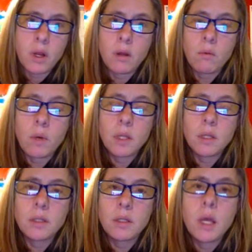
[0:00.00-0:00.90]
It
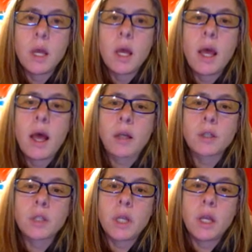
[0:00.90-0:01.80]
was
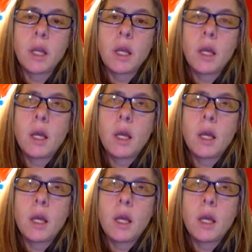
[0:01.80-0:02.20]
actually